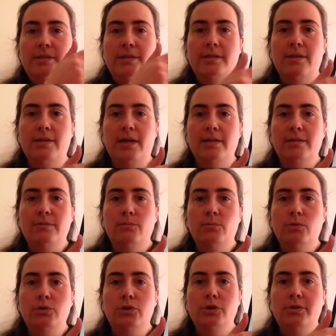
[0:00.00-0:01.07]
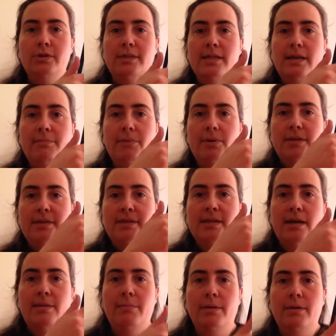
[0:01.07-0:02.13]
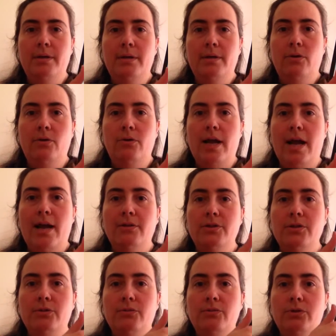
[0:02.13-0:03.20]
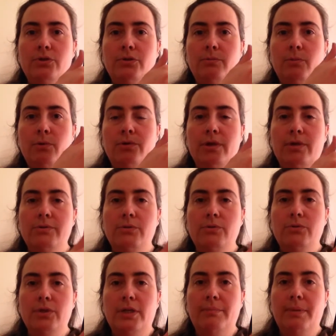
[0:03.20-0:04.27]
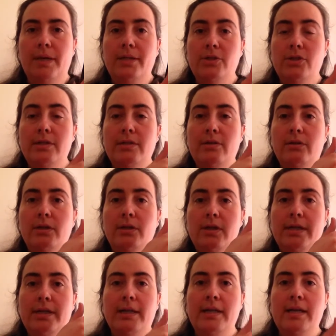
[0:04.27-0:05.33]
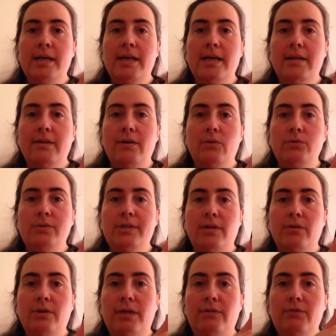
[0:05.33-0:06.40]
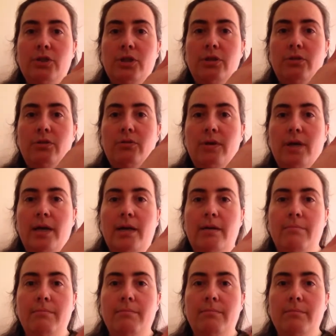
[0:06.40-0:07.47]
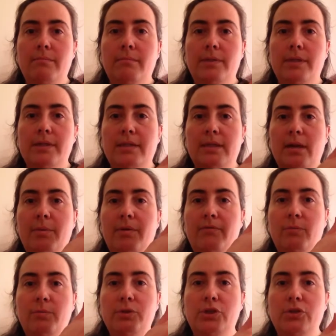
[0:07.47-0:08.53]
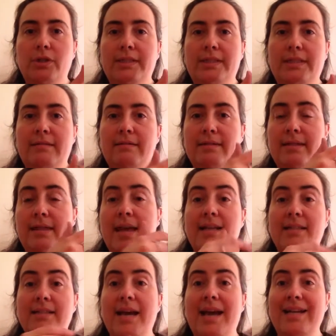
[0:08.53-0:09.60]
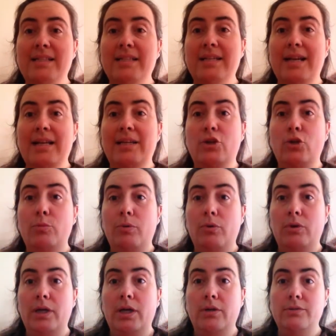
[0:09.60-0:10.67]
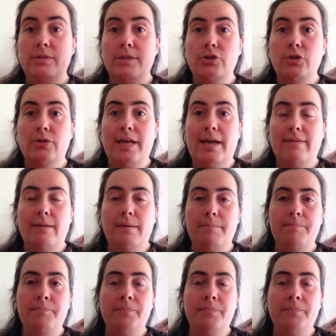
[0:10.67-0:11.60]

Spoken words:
So that walks you step by step on how to order and what those ordering pages look like. That also gives you, there's a couple of opportunities there to add in any coupon codes as you get them.